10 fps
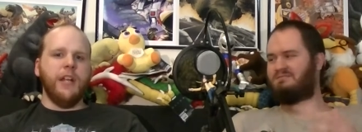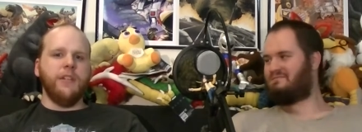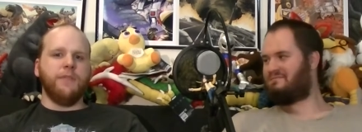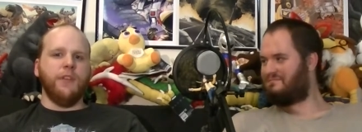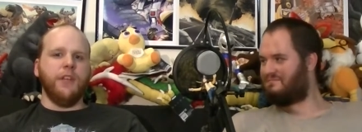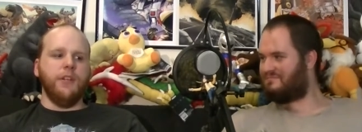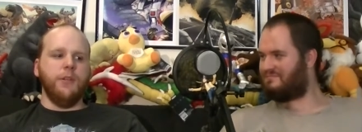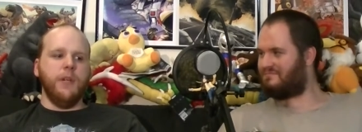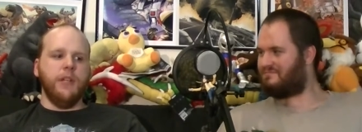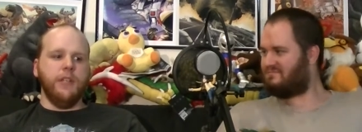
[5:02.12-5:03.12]
Speaker 1: idea for like a
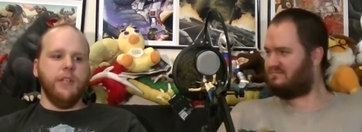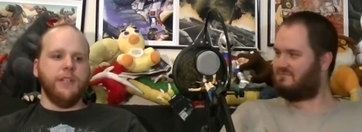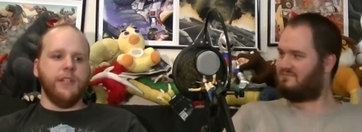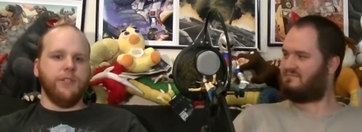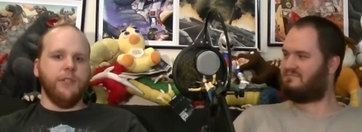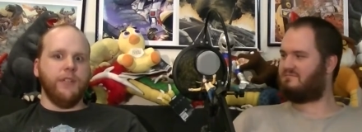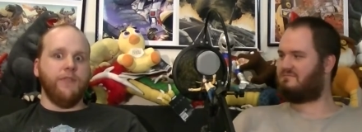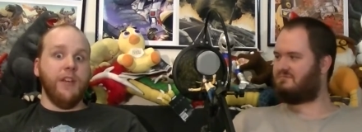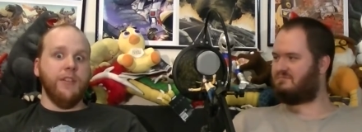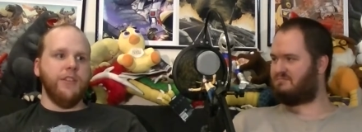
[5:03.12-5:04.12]
new Alien, is actually like
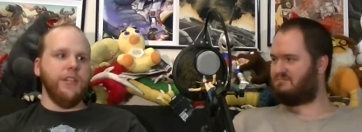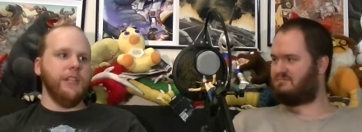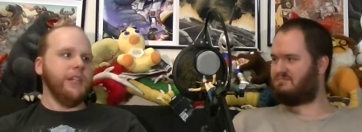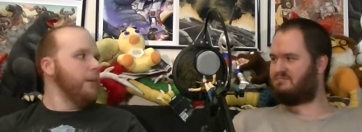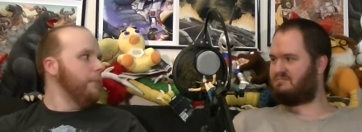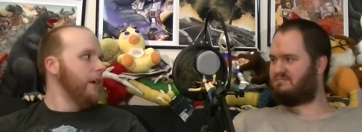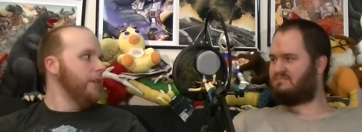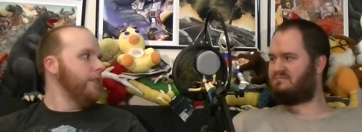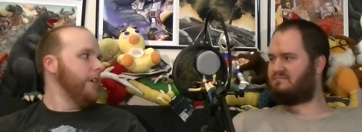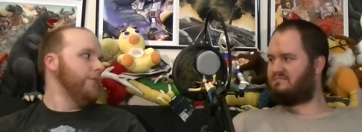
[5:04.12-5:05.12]
find the thing that came out
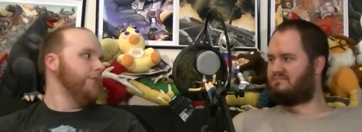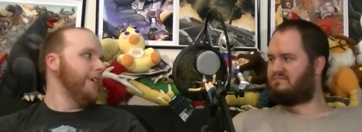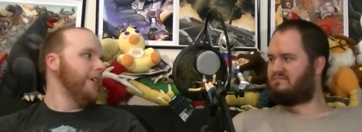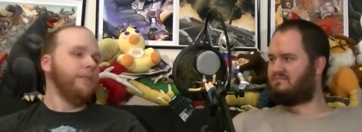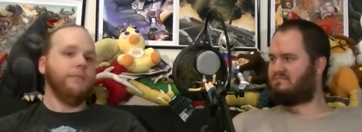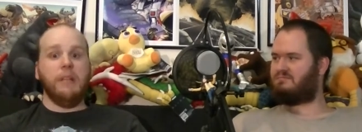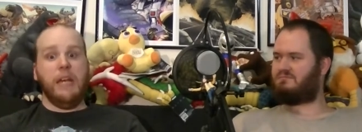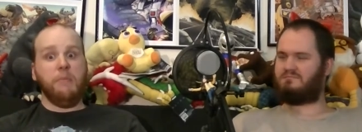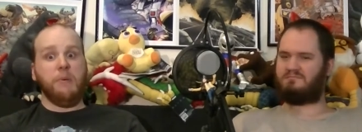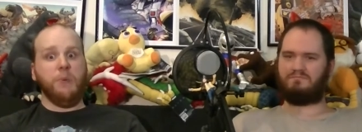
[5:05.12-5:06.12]
of the engineer.
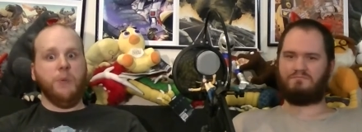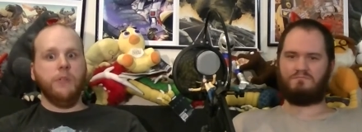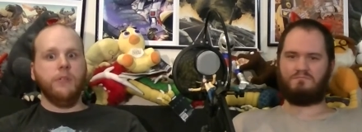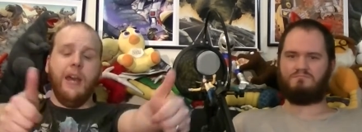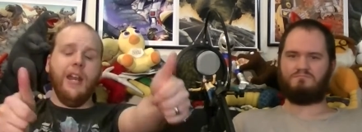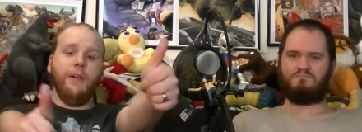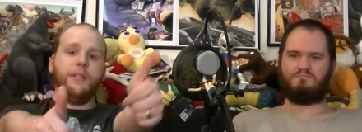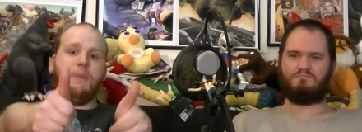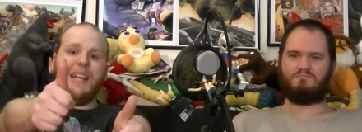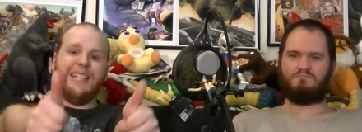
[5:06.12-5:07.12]
That'd be cool. Anyways,
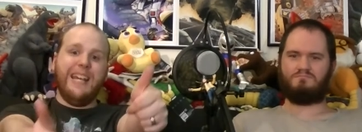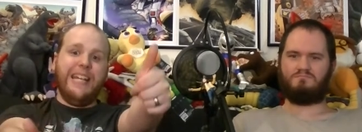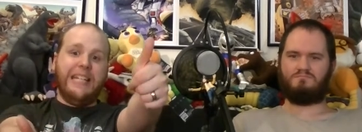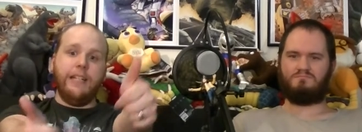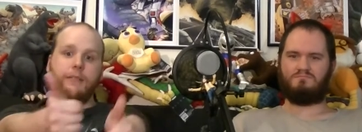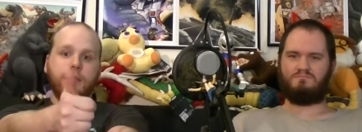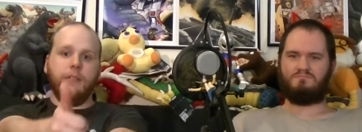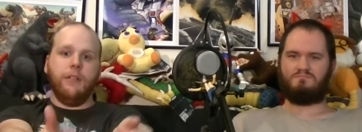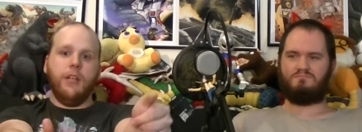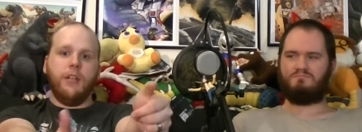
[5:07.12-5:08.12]
back to Alien.
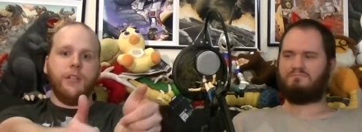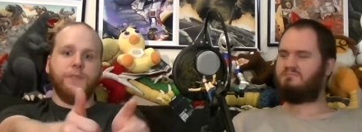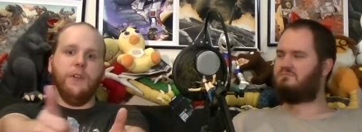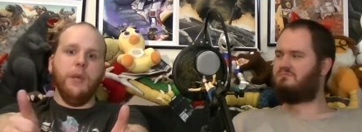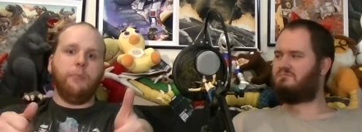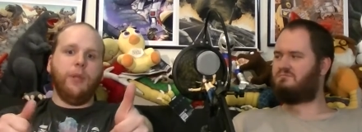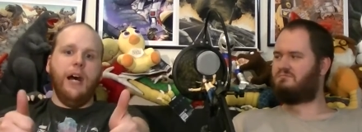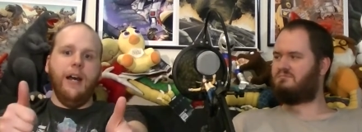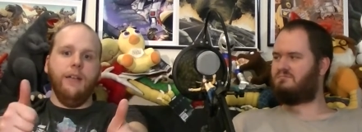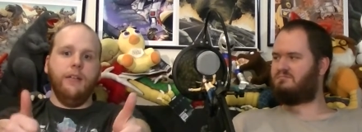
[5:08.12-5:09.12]
As for the
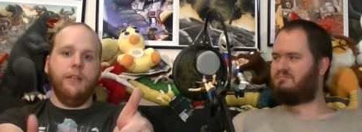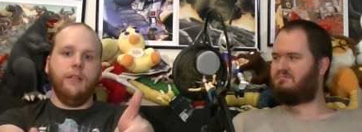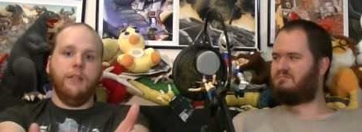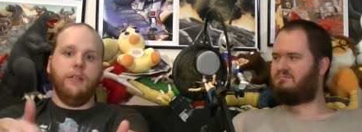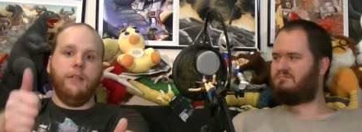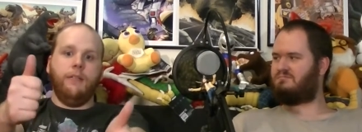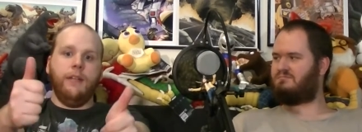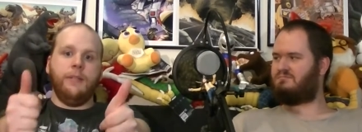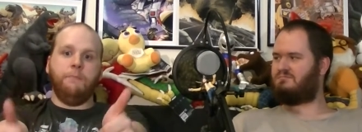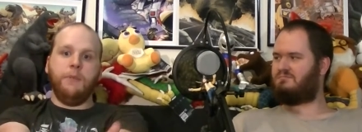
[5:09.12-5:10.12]
plot,
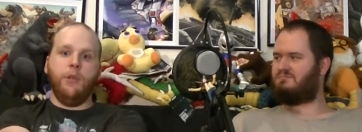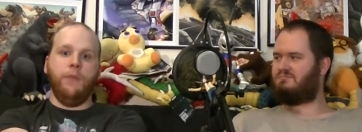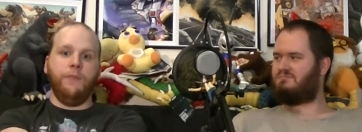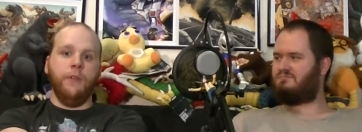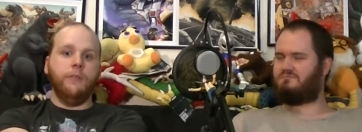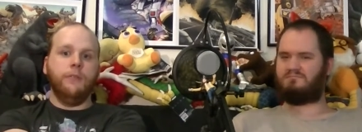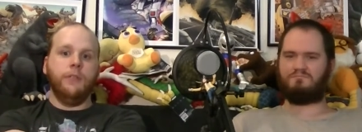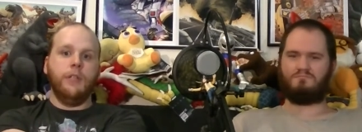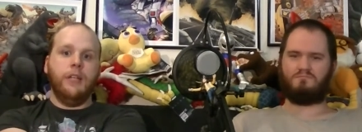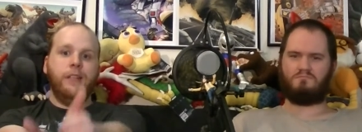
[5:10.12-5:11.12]
it's beautiful.
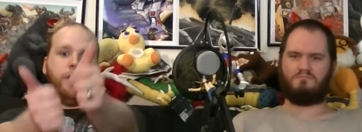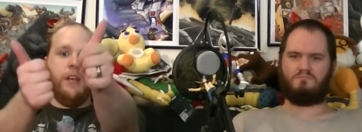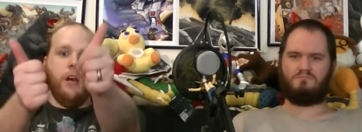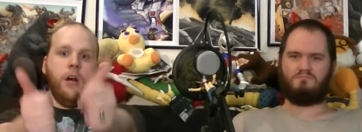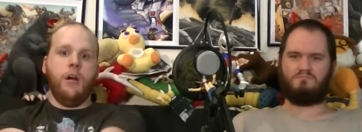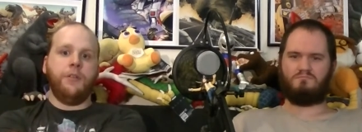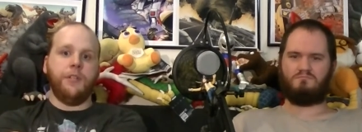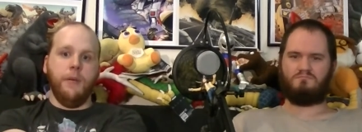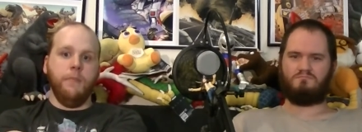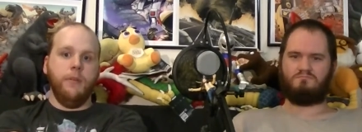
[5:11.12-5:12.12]
It's
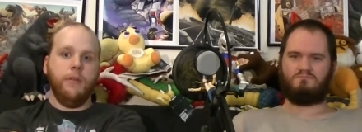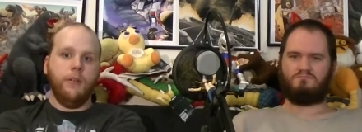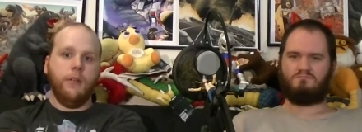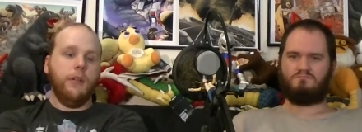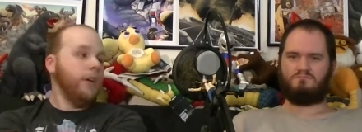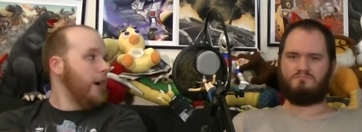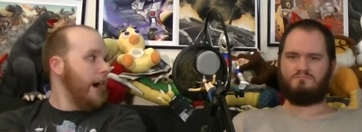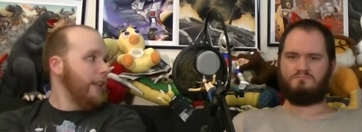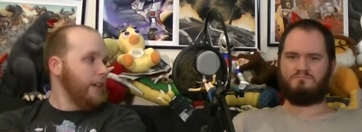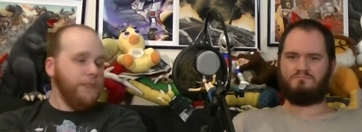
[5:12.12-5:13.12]
awesome. I
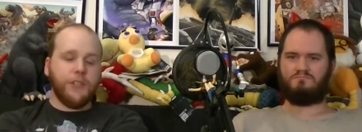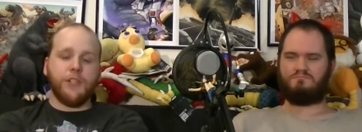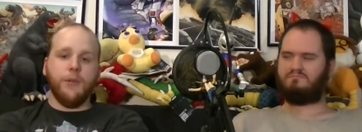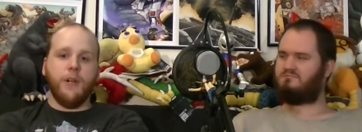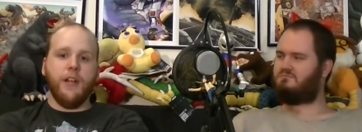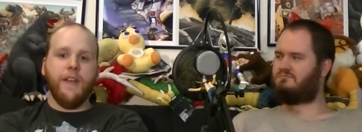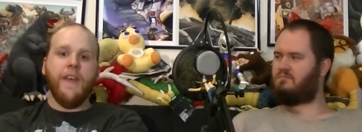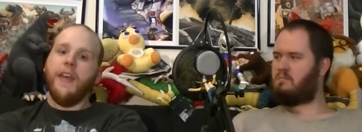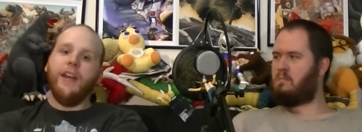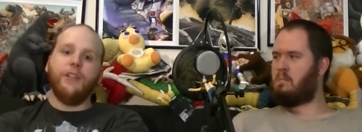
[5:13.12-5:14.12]
love the story.
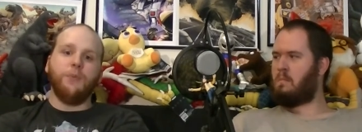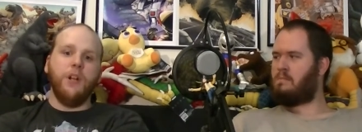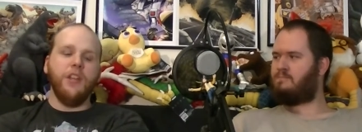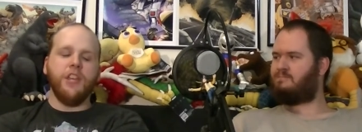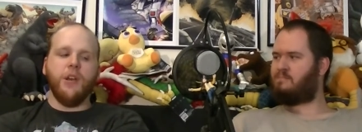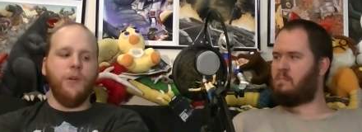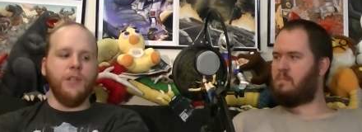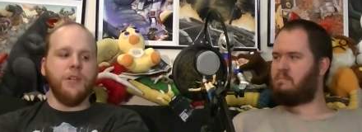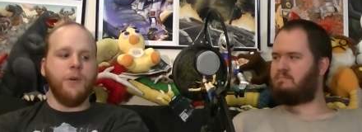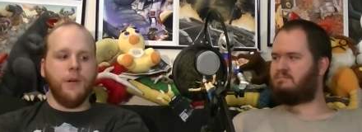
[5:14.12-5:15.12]
It's one of the
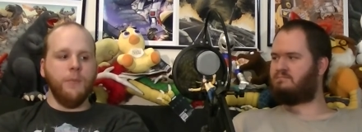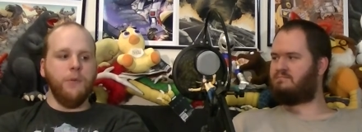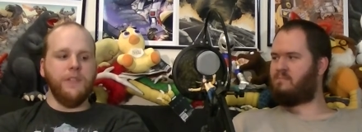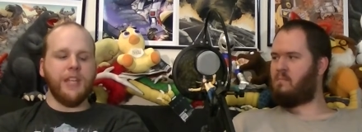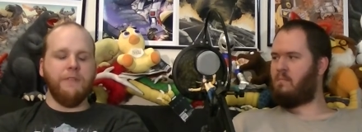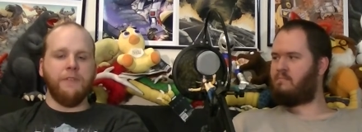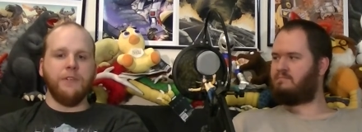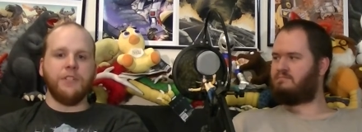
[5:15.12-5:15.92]
only horror movies I've ever